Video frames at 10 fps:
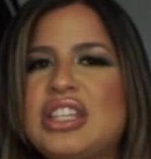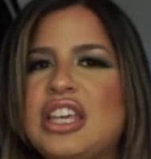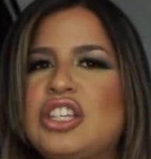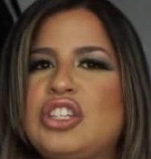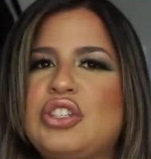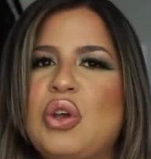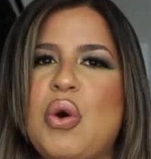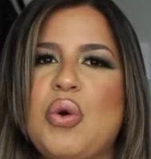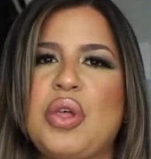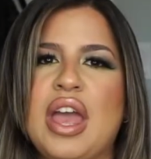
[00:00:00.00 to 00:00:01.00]
like
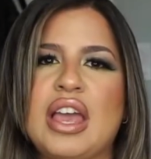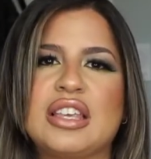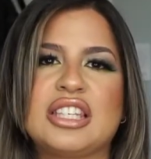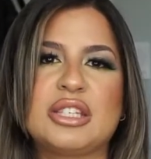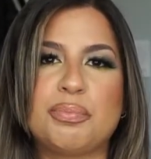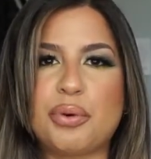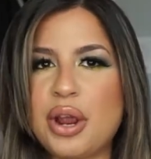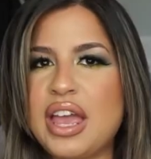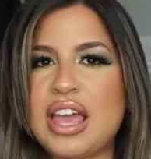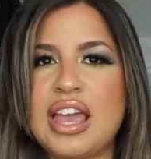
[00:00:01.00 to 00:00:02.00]
so like
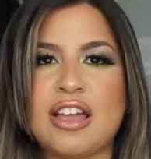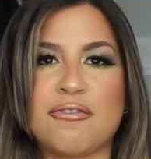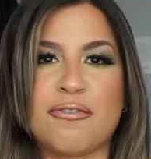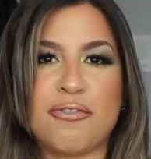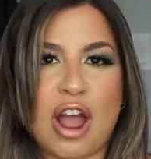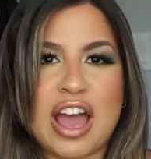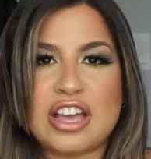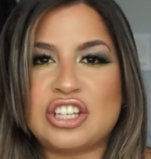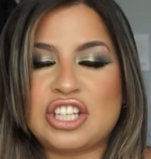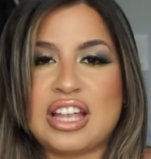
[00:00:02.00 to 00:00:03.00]
spring and
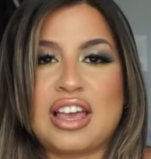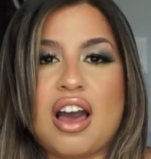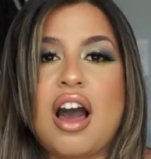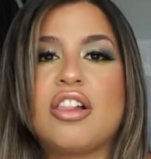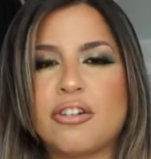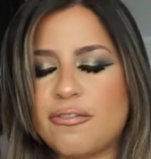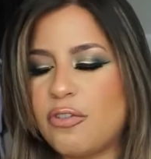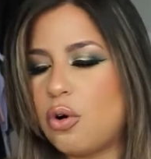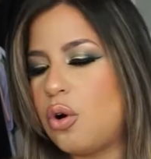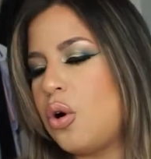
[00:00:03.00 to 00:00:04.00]
fresh and
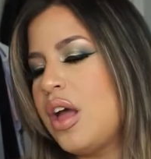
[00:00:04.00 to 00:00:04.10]
colorful